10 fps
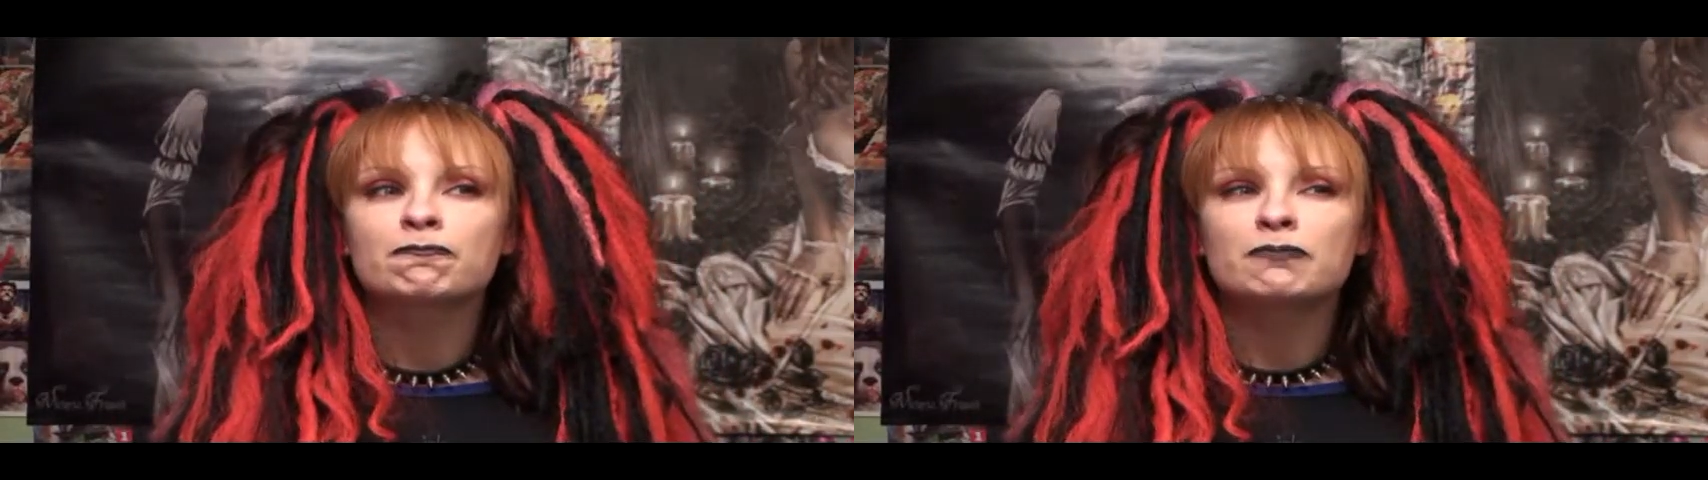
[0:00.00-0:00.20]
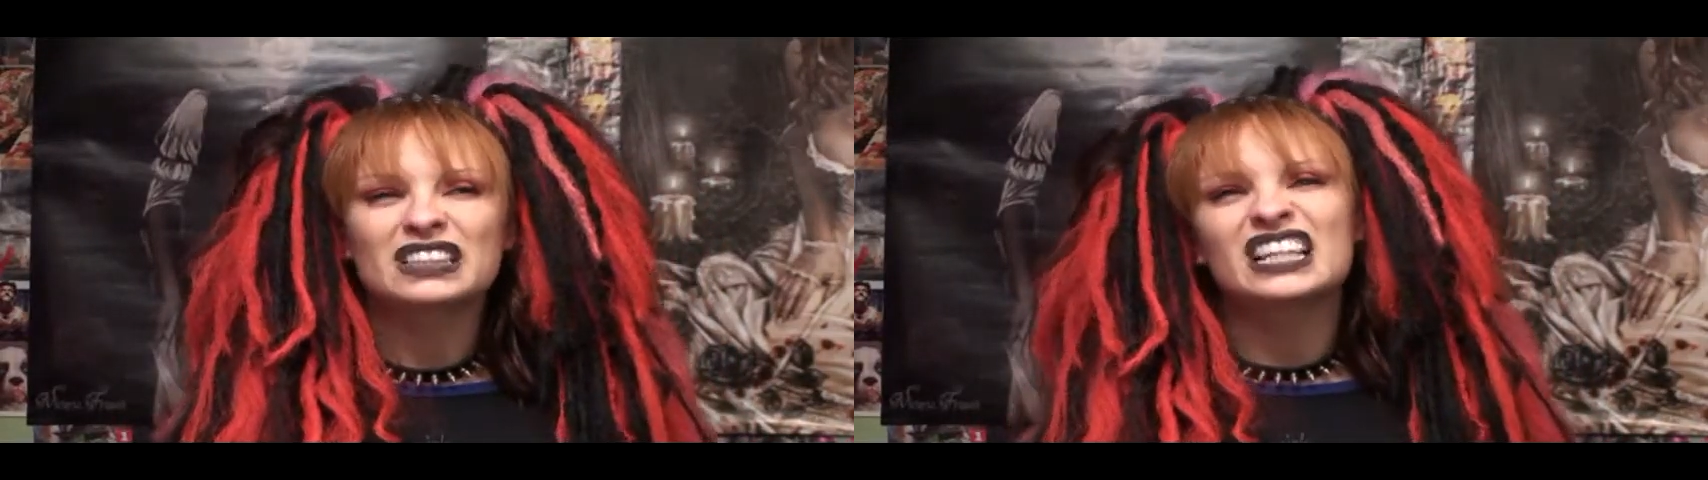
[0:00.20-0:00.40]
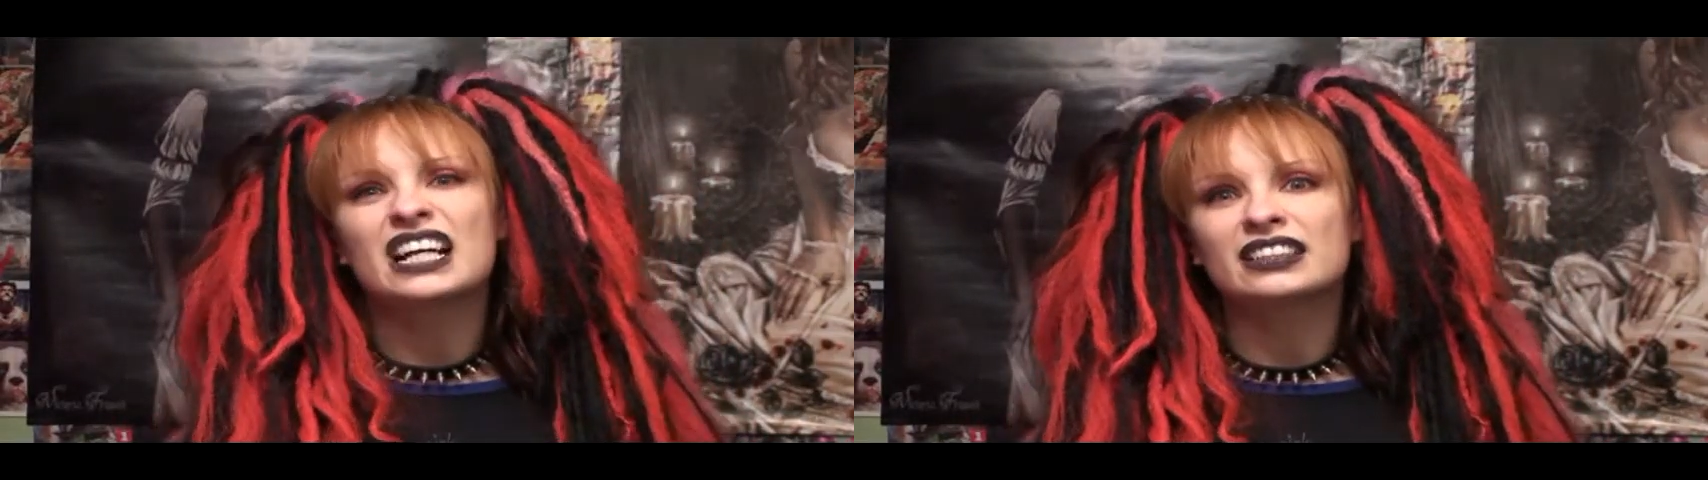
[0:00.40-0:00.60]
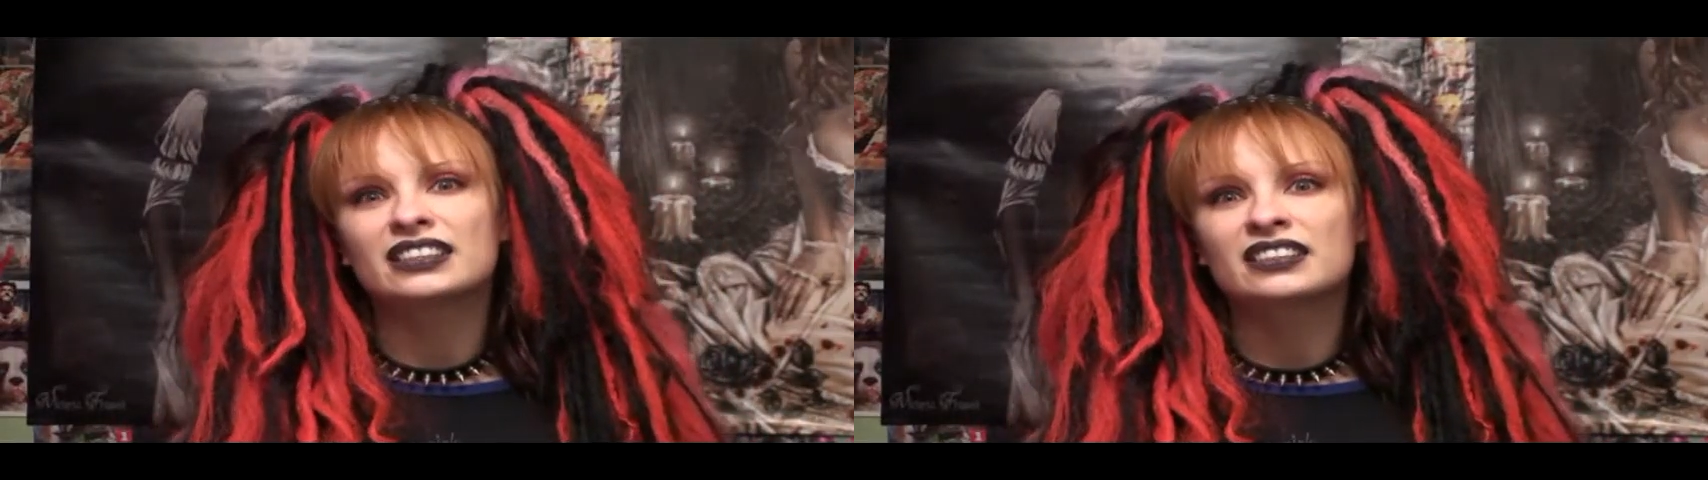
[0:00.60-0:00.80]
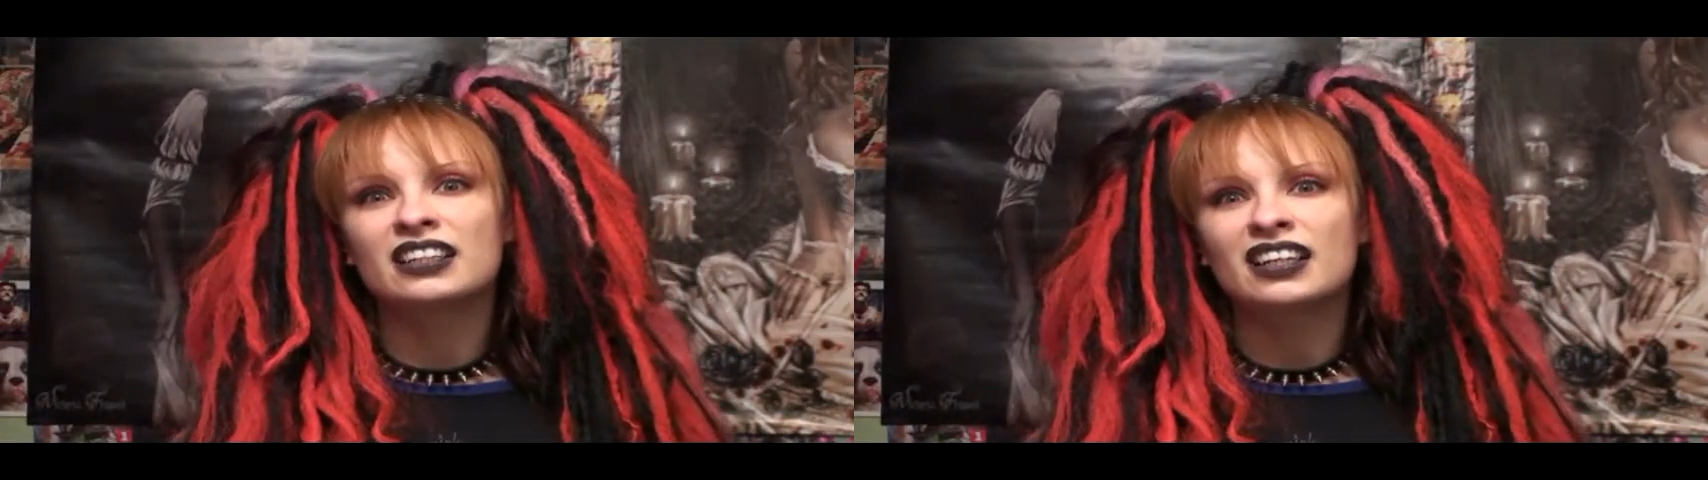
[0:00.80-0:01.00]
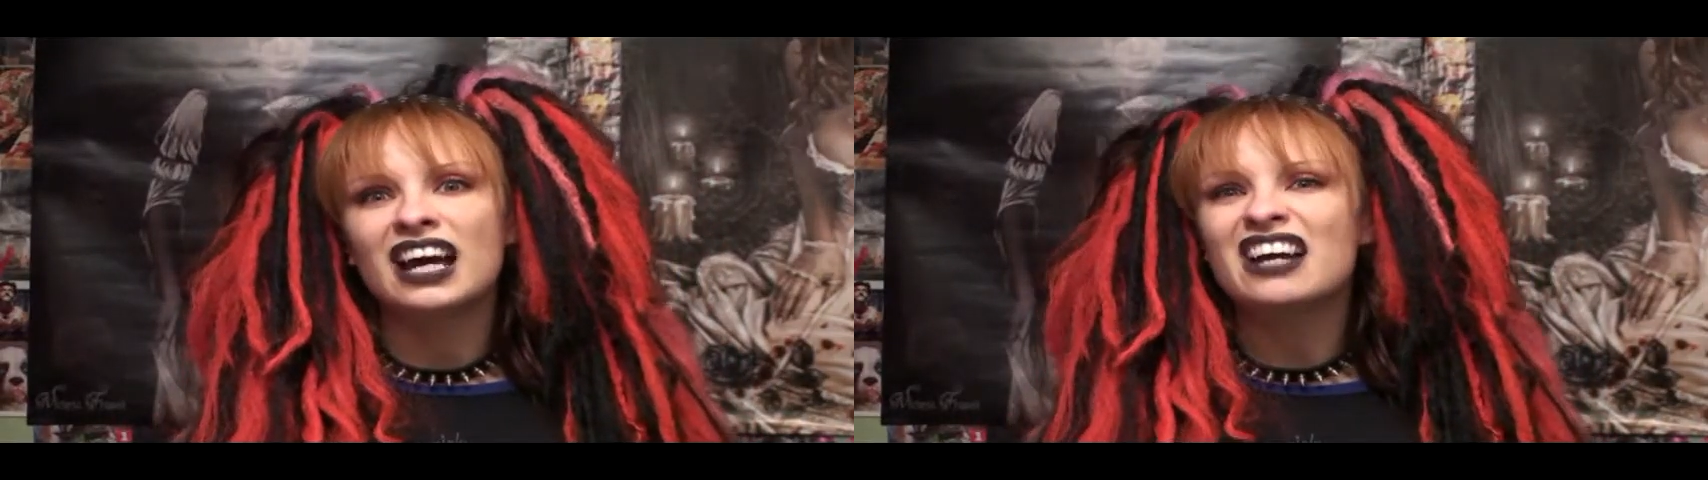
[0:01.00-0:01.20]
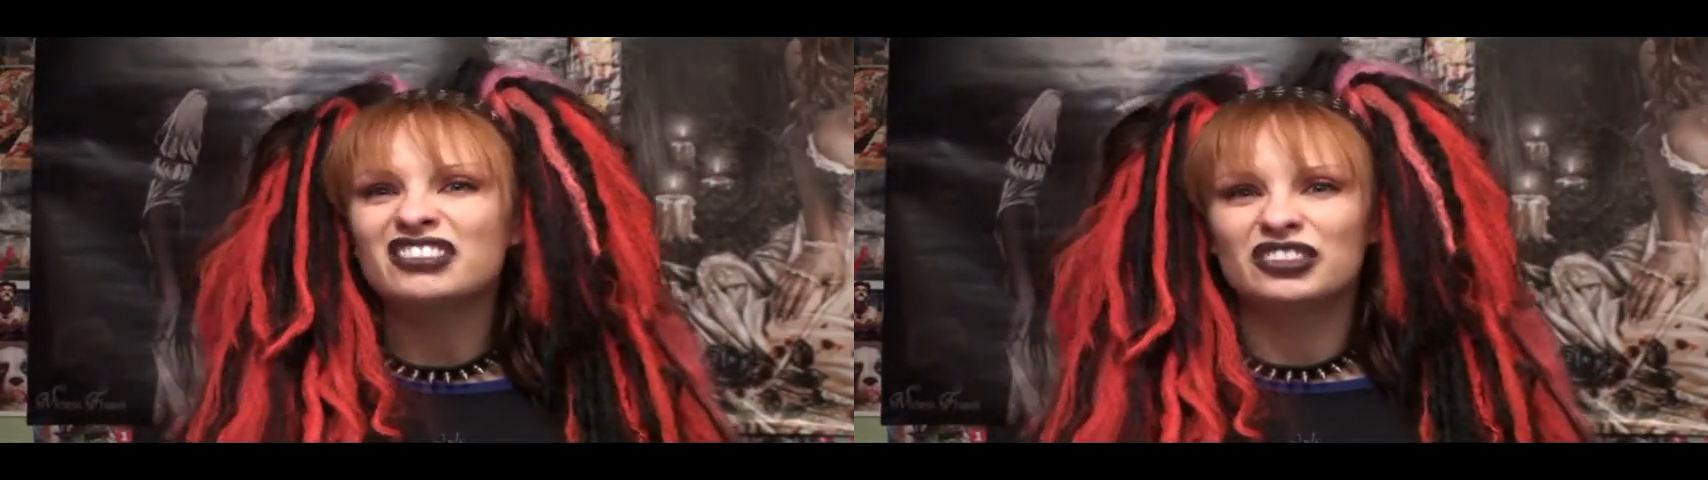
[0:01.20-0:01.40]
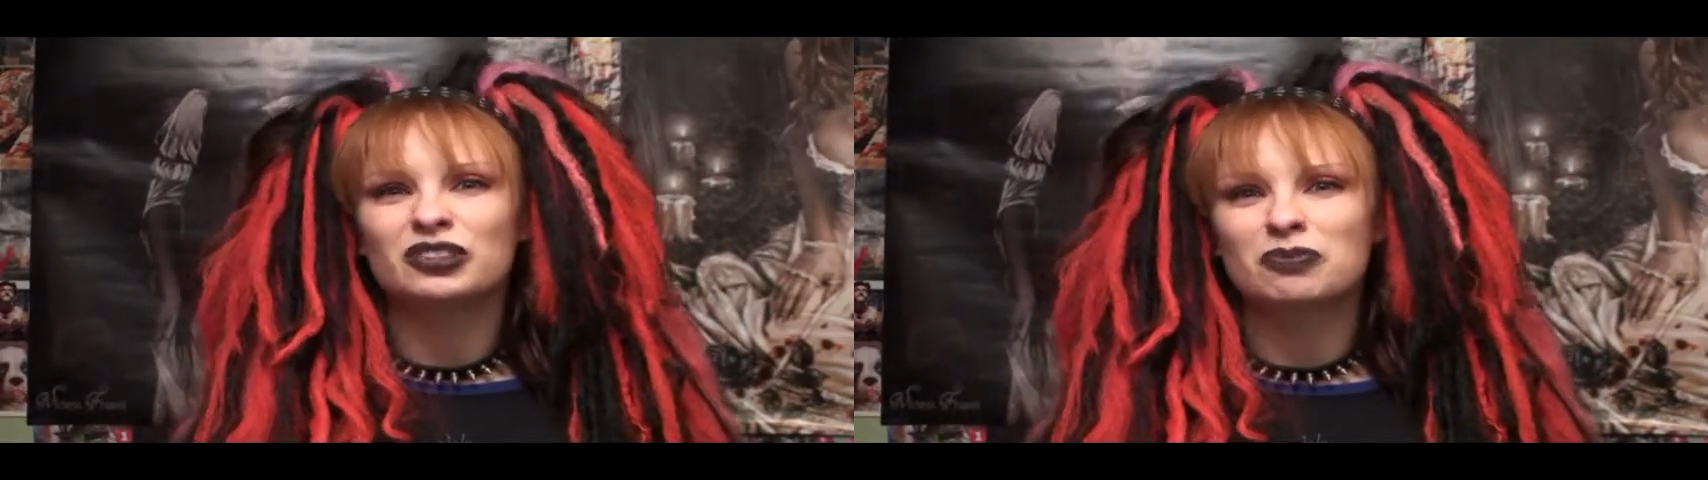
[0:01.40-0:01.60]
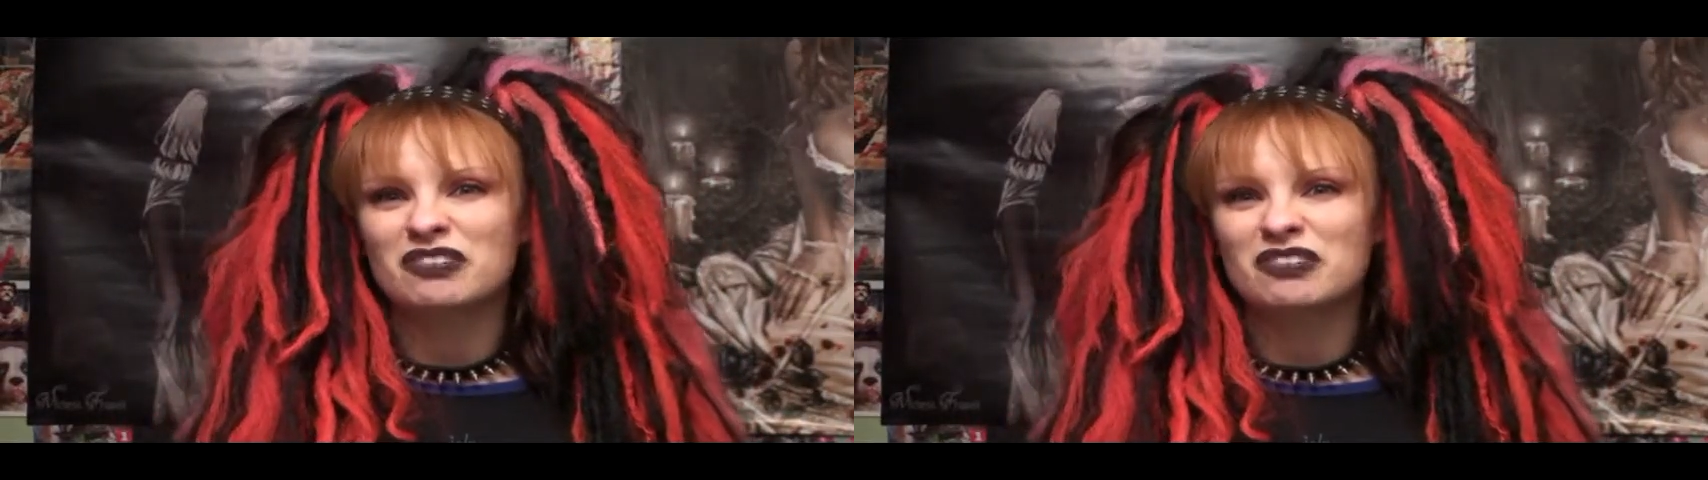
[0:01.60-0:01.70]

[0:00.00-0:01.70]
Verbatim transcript: Besides, I have to lose my